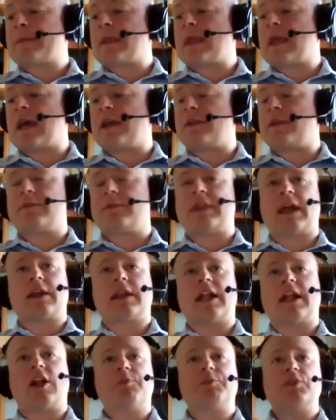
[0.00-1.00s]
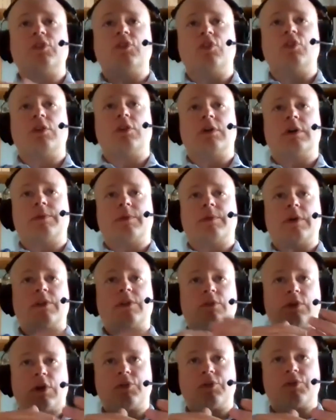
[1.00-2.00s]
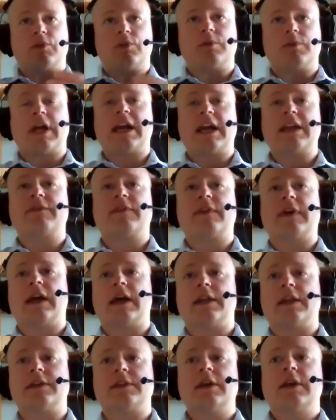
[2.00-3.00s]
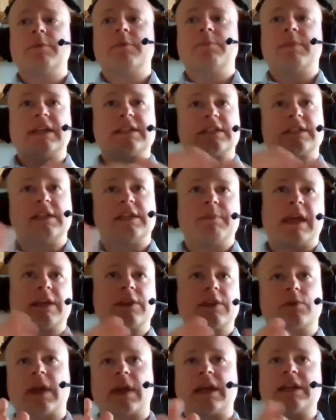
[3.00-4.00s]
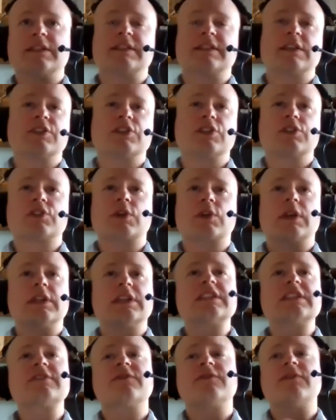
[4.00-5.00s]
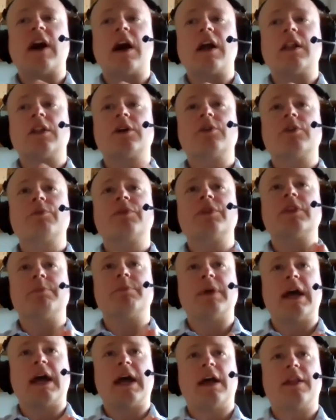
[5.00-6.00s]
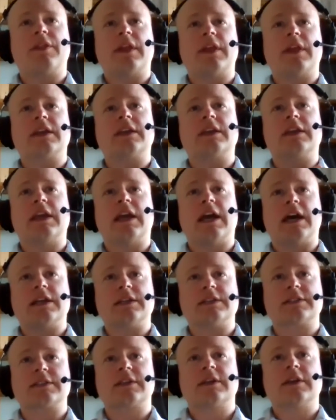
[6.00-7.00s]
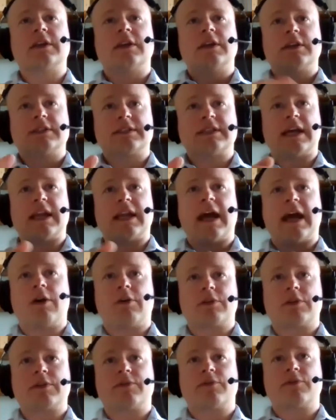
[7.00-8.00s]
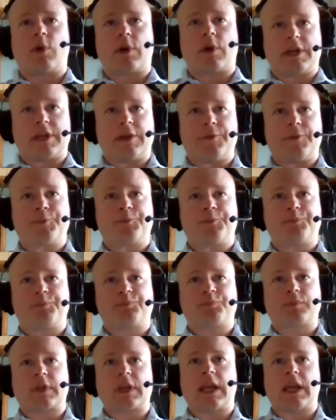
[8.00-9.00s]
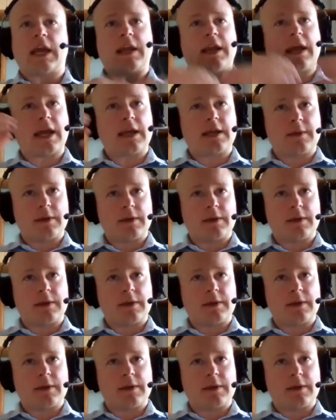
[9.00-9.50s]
And that'll help you go through life and basically make the right decisions, or at least follow the path that he has set out for you and